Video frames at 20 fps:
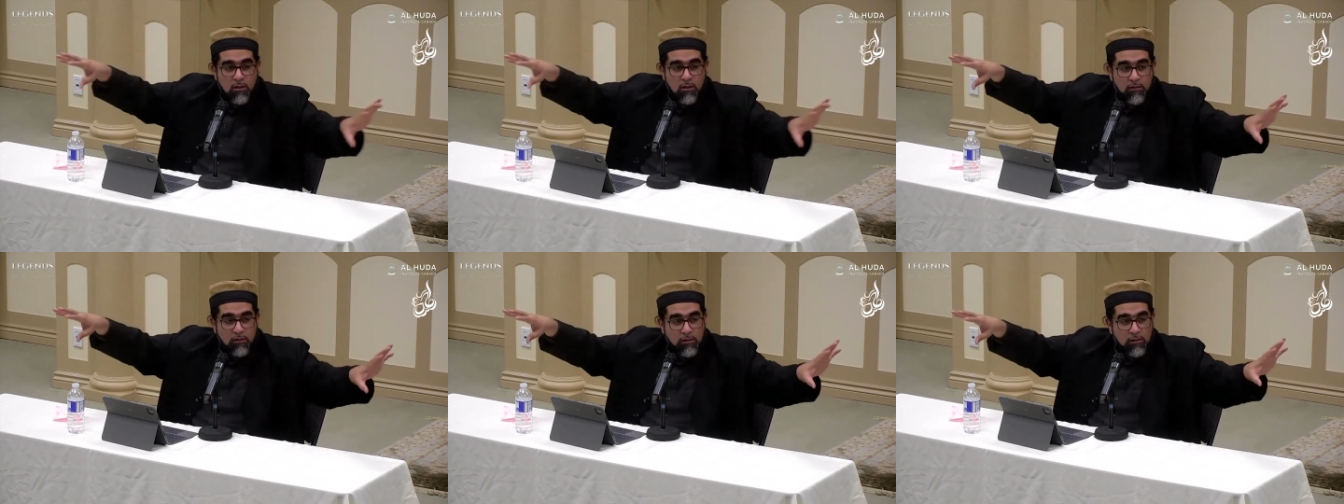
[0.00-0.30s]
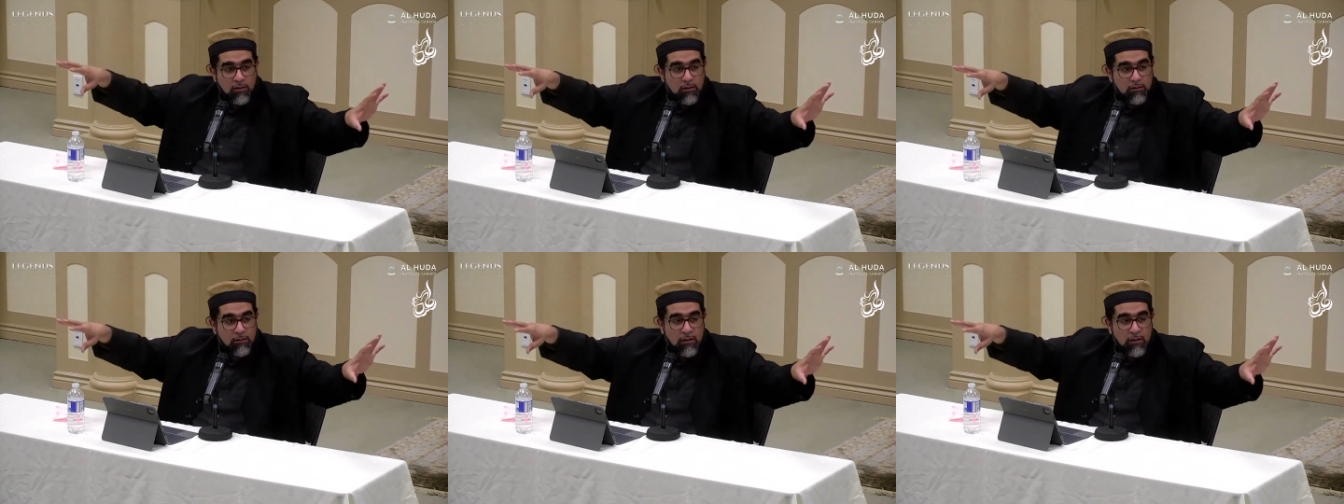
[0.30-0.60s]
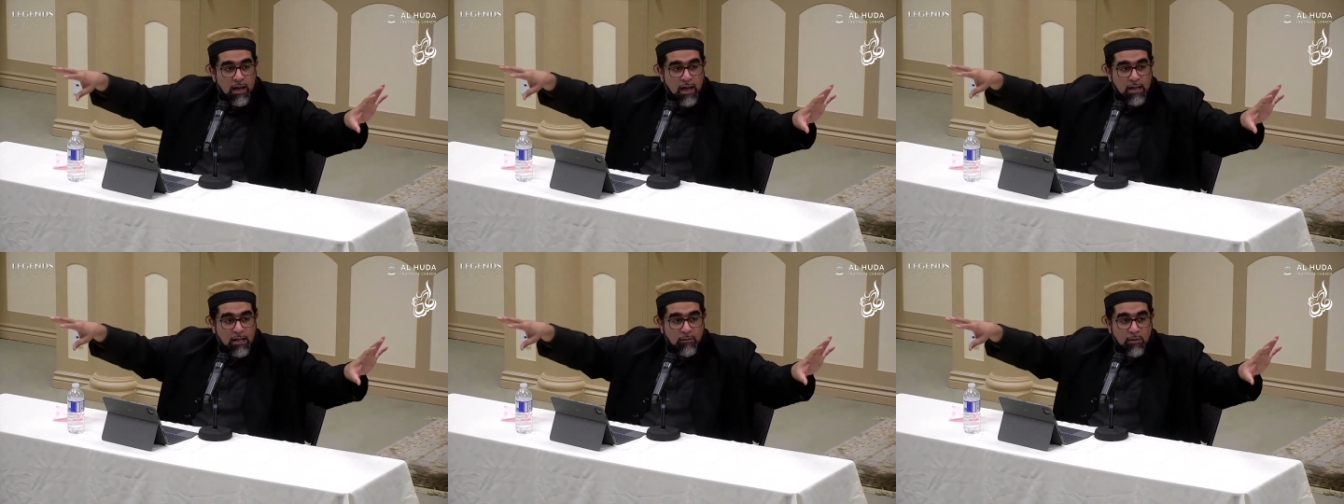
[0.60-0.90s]
the,
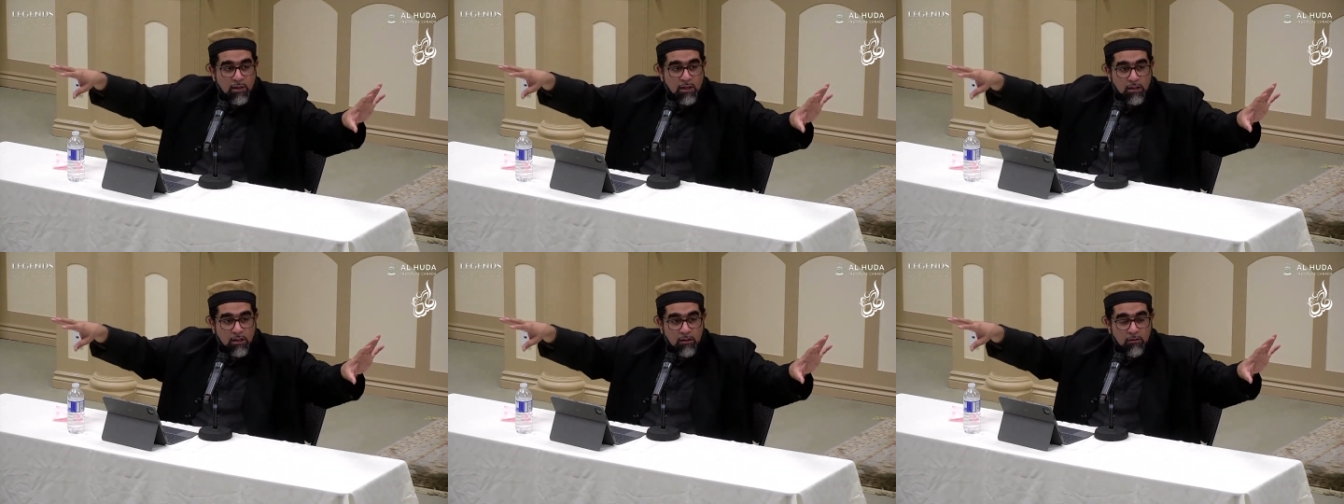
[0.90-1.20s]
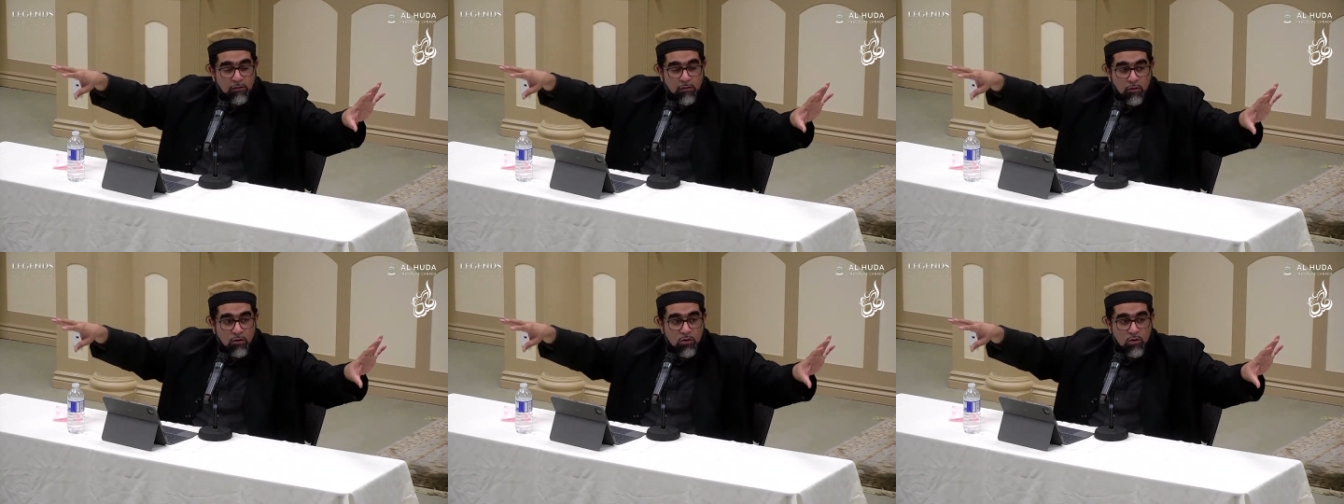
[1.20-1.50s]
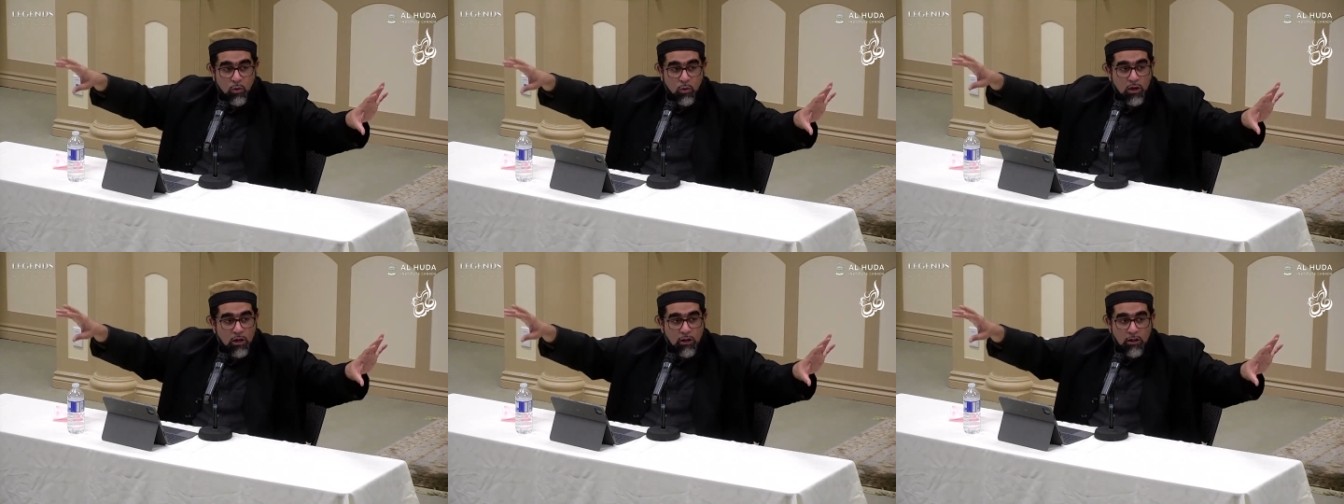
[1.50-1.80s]
the enemy confused
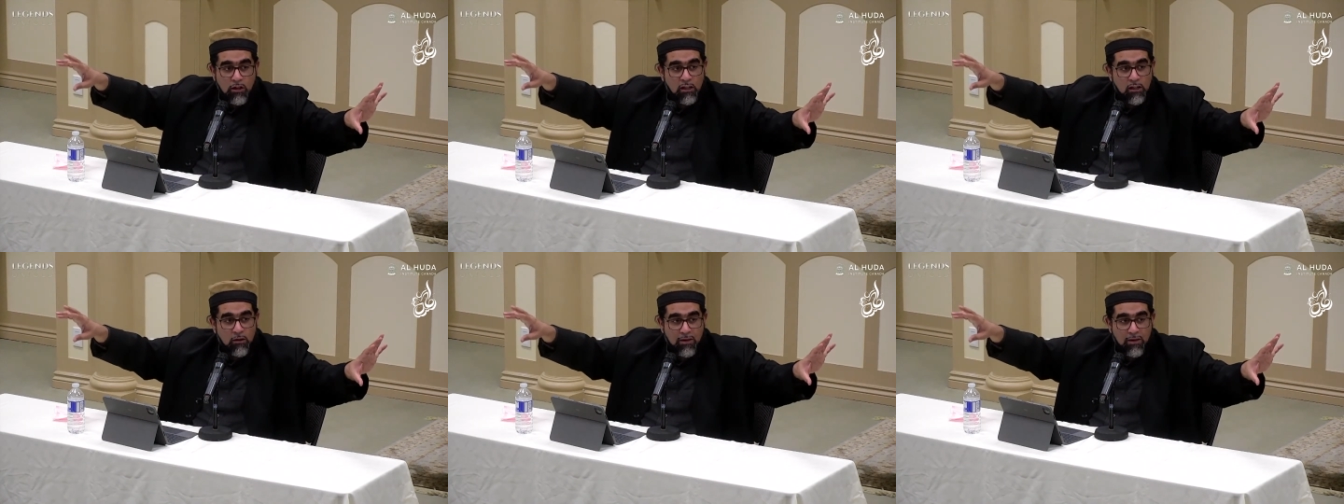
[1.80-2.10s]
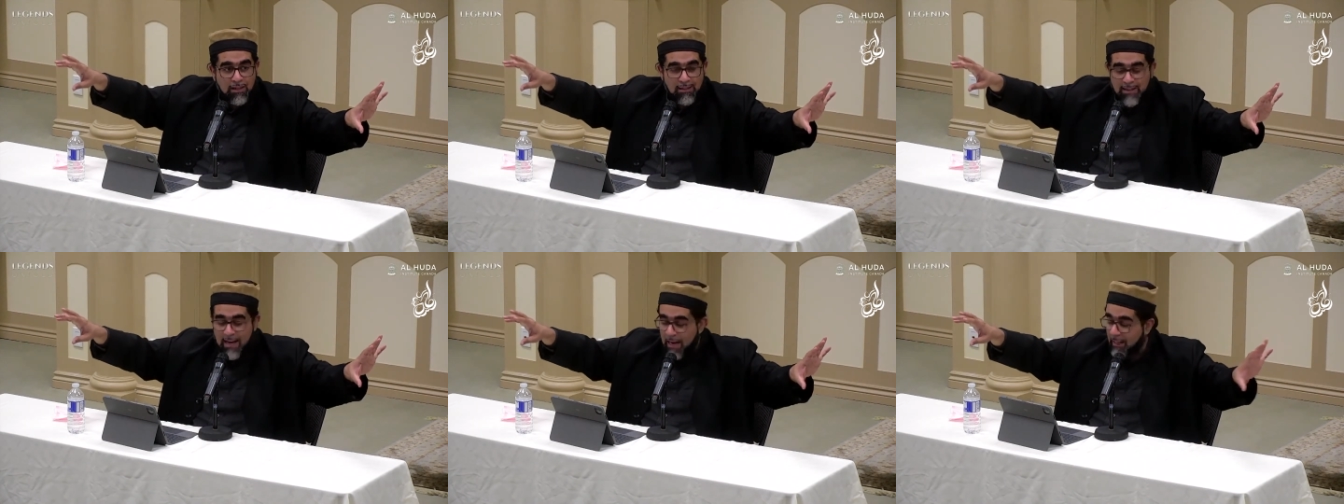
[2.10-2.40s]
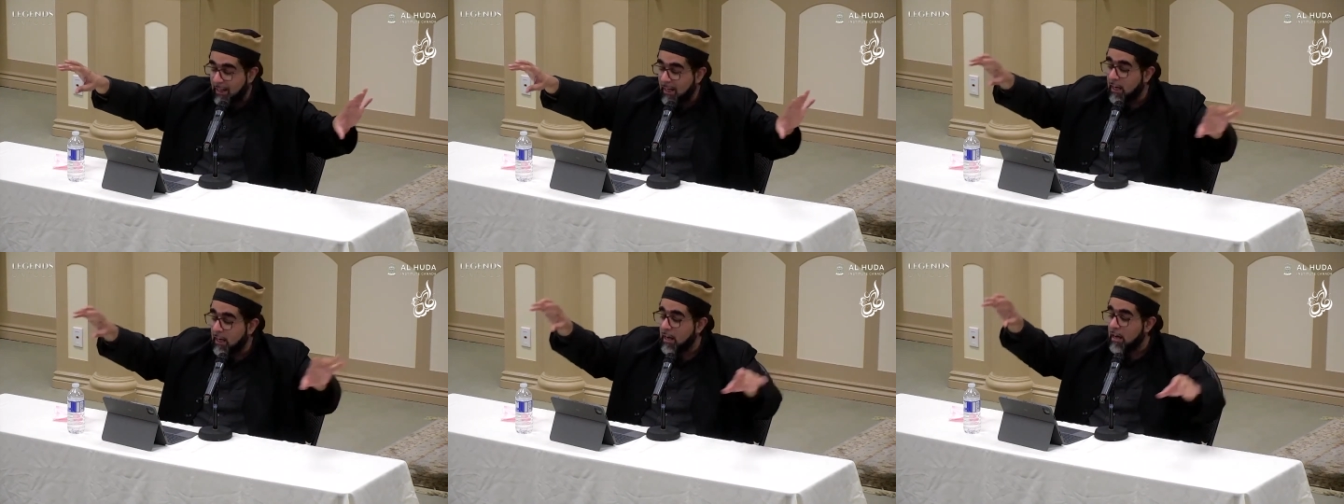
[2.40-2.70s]
where you're going to be
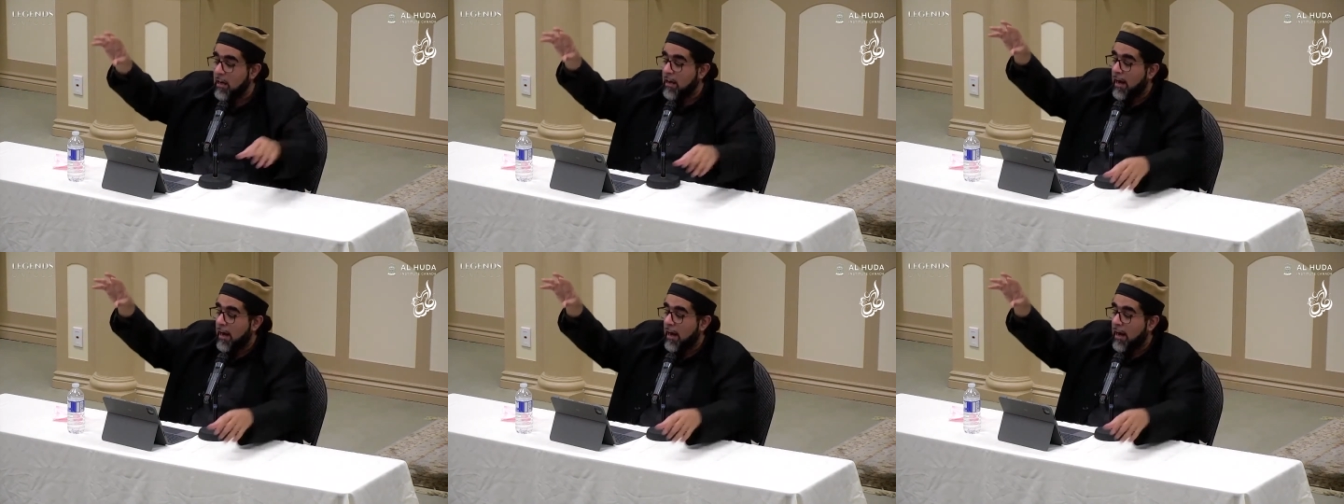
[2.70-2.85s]
attacking.